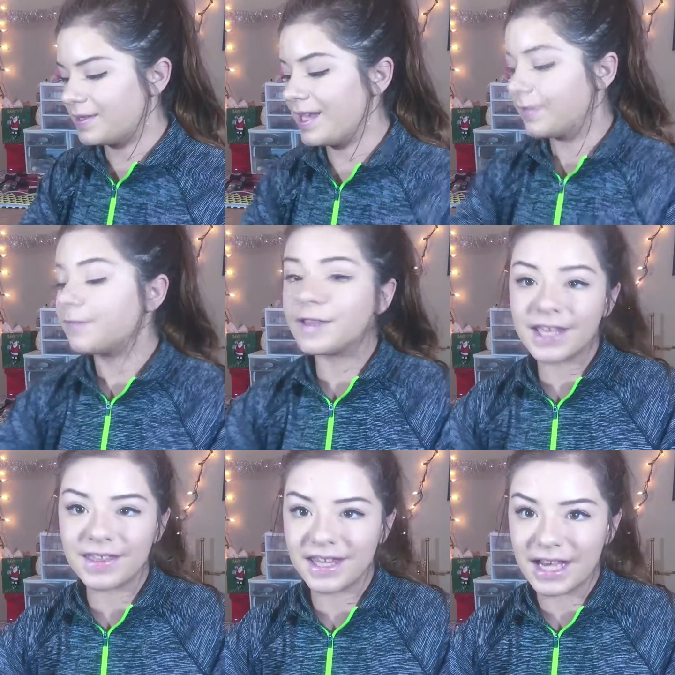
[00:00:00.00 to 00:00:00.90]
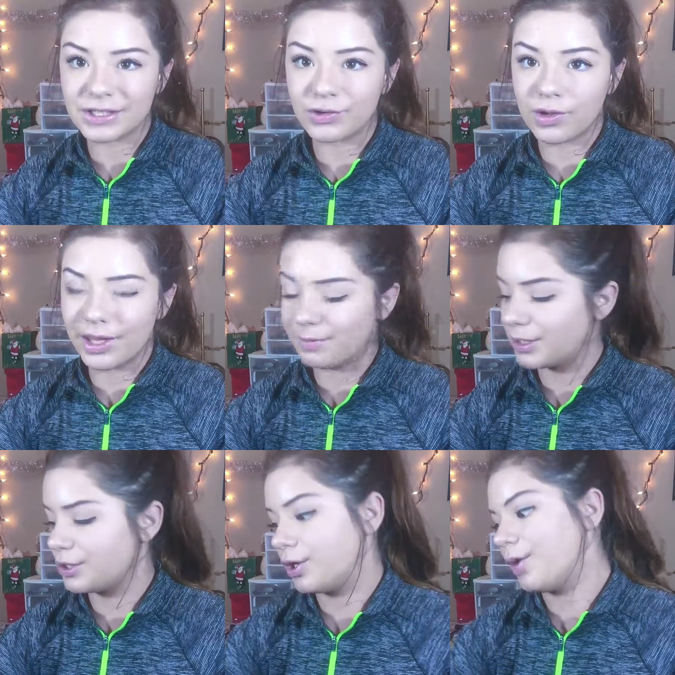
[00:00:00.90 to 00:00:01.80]
thankfully the next drawer that I'm
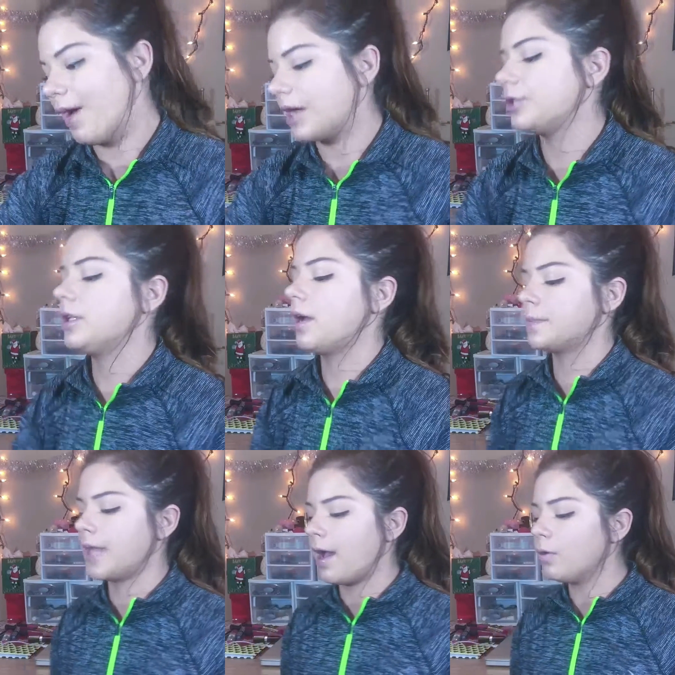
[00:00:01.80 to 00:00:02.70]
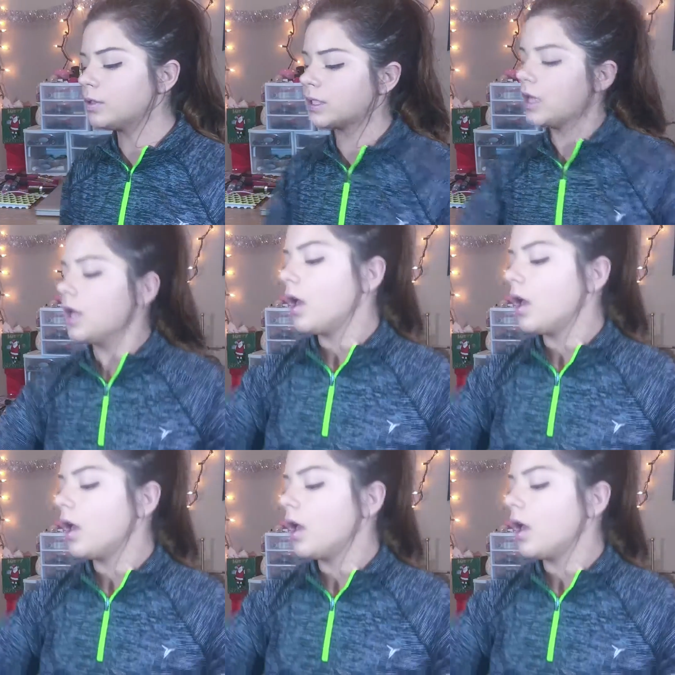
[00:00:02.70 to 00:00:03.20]
gonna show you actually comes out.